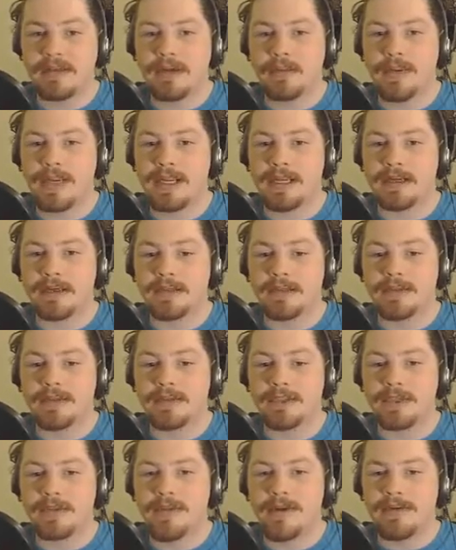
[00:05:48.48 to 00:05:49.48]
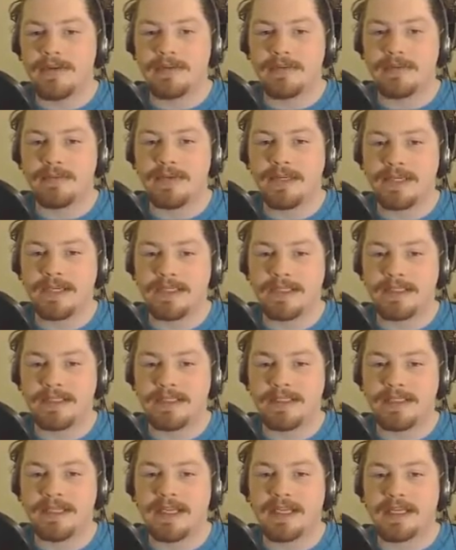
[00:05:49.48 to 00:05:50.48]
Oh wait, dude, you have a freaking
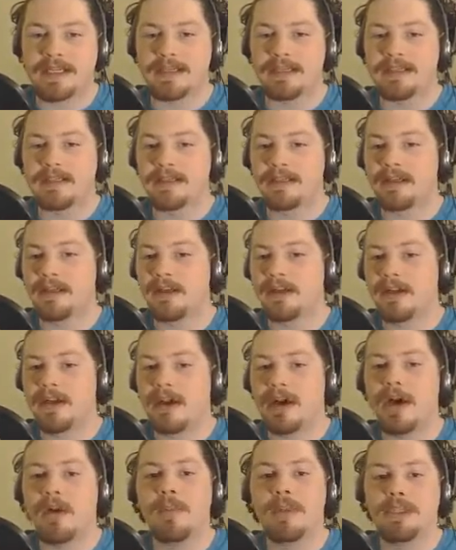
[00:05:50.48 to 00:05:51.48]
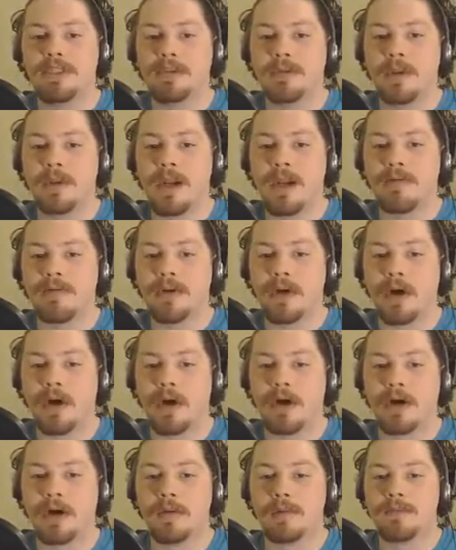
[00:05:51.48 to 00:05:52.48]
stick. Oh, but you don't have an
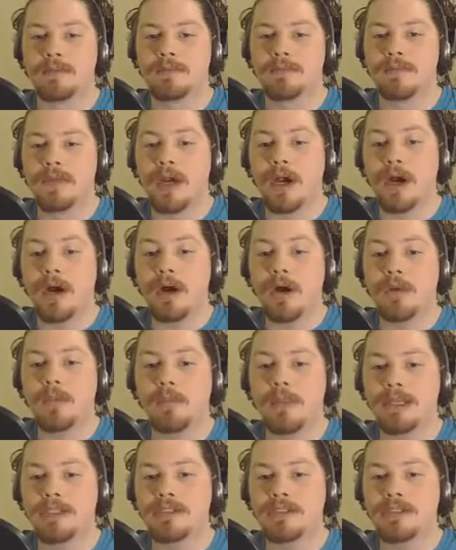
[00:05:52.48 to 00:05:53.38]
arm. Oh,